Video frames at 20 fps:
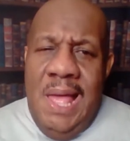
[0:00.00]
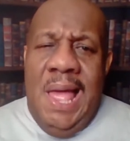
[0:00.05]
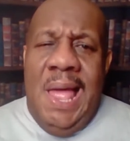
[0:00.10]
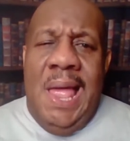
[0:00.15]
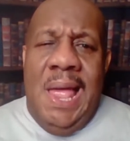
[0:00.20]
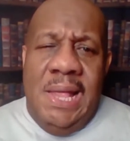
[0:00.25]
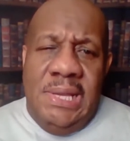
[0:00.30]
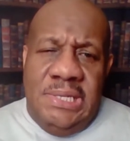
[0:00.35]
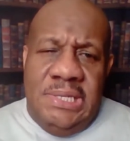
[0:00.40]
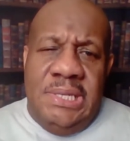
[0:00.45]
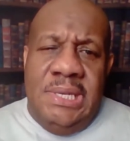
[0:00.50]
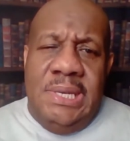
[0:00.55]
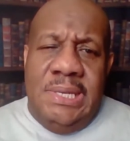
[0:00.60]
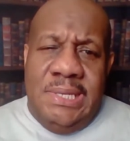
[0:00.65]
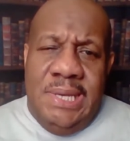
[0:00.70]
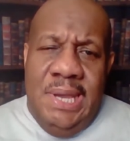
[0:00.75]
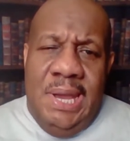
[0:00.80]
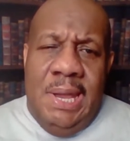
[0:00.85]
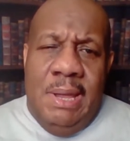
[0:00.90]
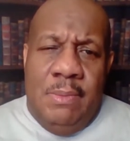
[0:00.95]
as she
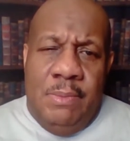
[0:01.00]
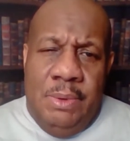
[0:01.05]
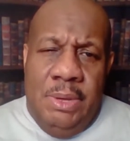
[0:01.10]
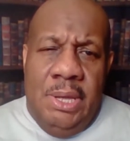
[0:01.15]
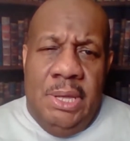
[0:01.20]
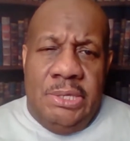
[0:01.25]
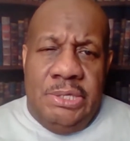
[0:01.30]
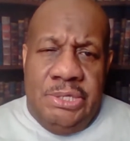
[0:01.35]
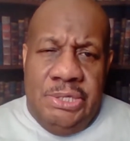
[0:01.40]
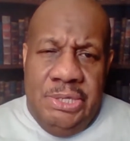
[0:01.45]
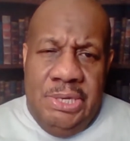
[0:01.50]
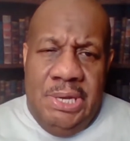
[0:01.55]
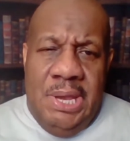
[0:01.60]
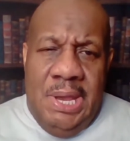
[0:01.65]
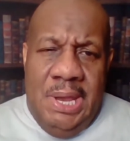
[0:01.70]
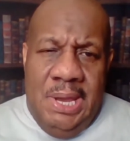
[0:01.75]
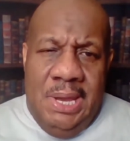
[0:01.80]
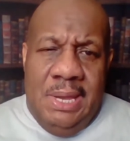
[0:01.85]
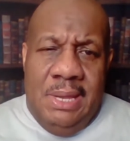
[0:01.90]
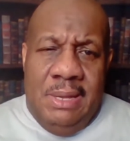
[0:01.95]
damn well should
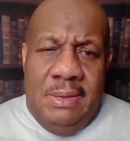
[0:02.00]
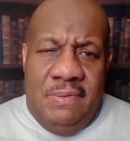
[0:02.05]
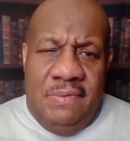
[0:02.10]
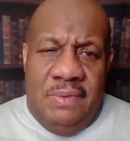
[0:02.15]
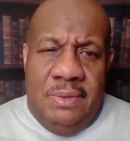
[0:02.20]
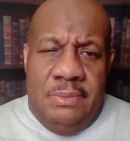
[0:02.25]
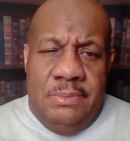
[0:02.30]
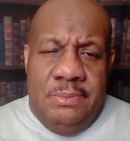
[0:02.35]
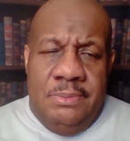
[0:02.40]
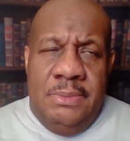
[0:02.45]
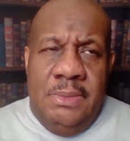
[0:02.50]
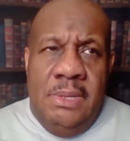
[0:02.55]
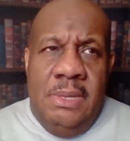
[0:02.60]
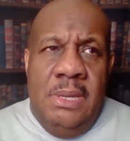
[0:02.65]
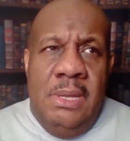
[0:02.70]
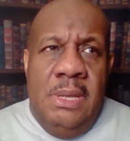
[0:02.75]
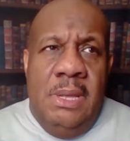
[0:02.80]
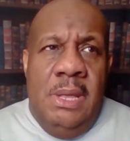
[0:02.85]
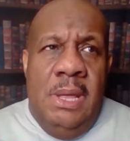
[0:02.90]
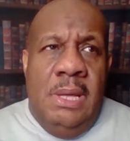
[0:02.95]
have.
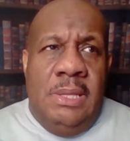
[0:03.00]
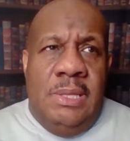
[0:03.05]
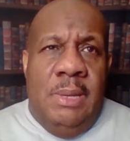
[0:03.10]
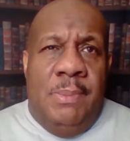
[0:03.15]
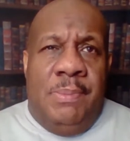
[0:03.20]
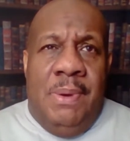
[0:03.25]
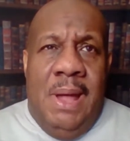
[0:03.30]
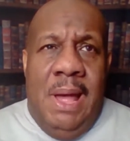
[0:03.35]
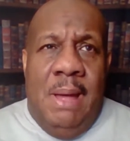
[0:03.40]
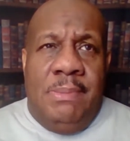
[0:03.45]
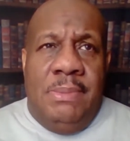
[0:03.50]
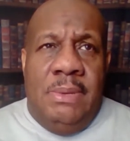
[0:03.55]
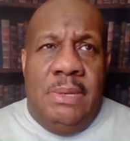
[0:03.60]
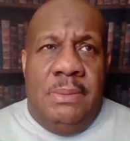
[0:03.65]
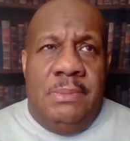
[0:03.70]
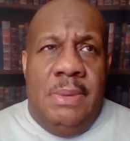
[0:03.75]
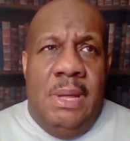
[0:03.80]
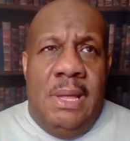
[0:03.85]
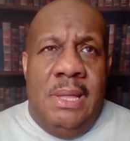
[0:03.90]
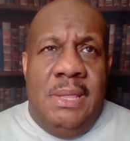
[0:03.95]
The
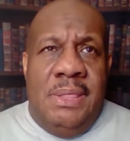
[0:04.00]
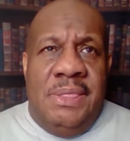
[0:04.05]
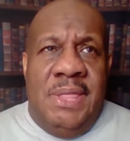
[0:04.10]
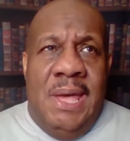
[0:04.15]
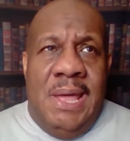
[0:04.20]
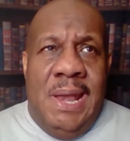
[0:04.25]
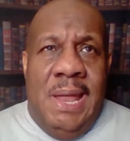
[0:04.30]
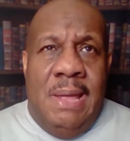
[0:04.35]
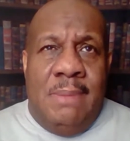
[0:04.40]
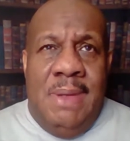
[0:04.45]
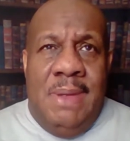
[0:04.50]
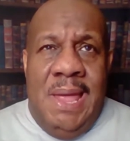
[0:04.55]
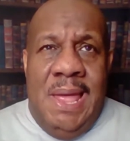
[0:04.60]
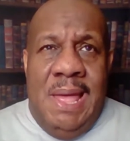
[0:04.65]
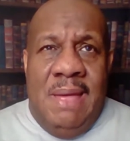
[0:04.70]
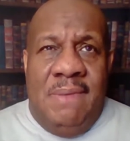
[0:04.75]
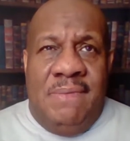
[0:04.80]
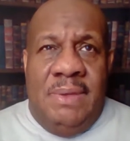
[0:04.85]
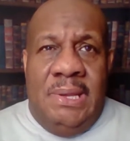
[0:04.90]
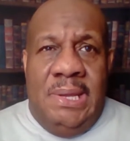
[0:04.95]
problem that I'm
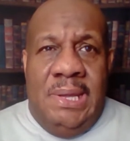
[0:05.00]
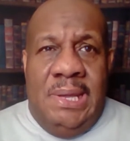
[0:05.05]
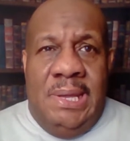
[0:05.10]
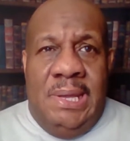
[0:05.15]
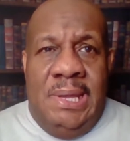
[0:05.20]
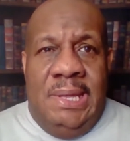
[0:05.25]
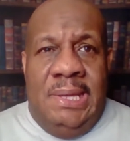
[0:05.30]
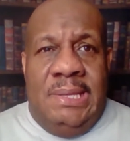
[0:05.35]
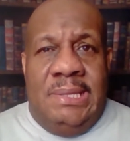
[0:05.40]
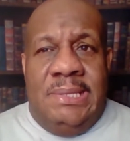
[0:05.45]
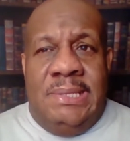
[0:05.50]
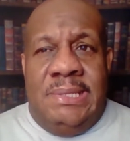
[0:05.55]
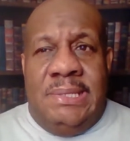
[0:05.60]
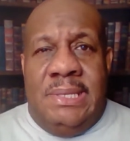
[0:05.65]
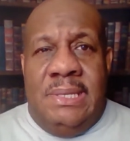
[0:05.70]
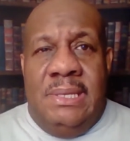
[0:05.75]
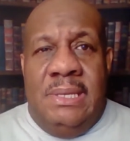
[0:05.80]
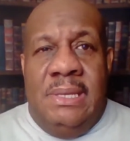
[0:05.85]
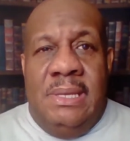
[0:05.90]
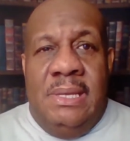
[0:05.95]
having is
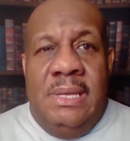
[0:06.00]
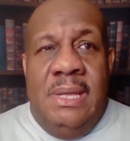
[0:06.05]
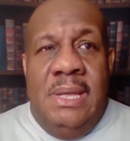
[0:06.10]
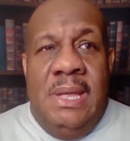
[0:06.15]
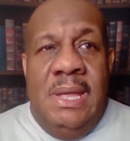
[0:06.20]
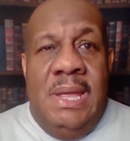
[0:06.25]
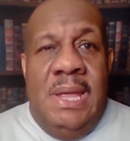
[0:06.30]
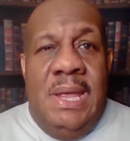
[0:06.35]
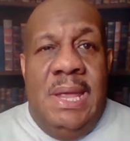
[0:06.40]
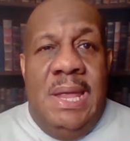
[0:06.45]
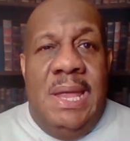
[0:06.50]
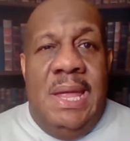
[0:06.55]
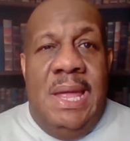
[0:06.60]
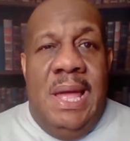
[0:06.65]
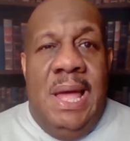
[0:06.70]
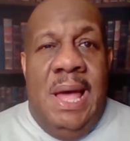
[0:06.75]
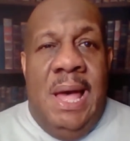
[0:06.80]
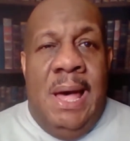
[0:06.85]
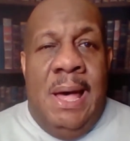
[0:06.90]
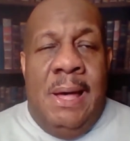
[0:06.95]

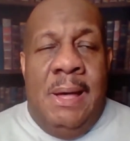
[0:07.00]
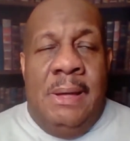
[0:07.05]
there